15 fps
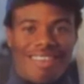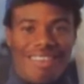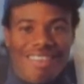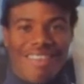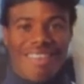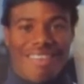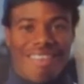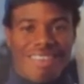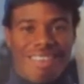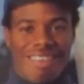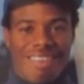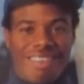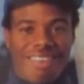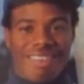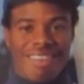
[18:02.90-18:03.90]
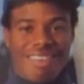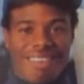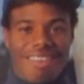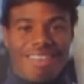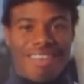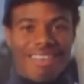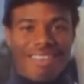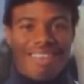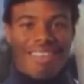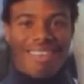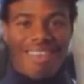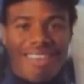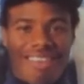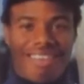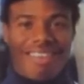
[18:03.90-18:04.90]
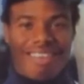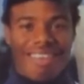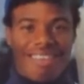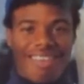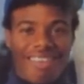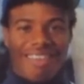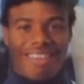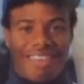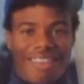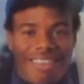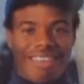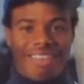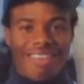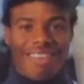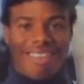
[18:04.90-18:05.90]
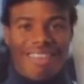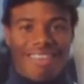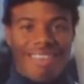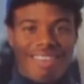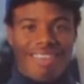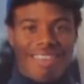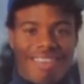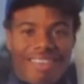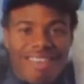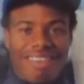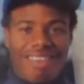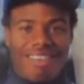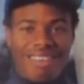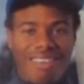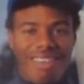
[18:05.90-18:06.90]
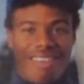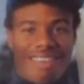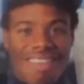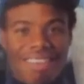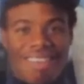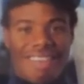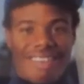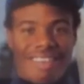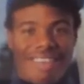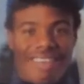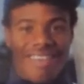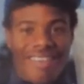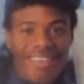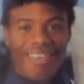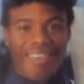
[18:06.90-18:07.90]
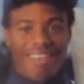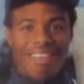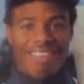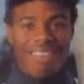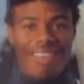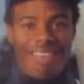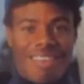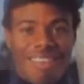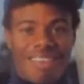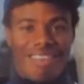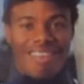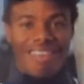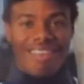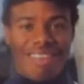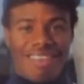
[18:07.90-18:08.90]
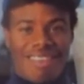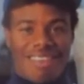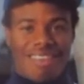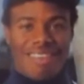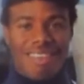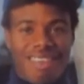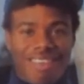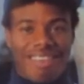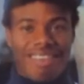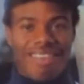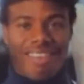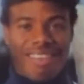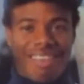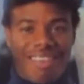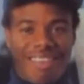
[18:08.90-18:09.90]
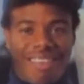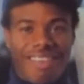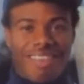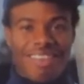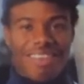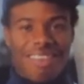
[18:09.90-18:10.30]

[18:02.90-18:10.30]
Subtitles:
I picked this up at my LCS. I paid $150 for it.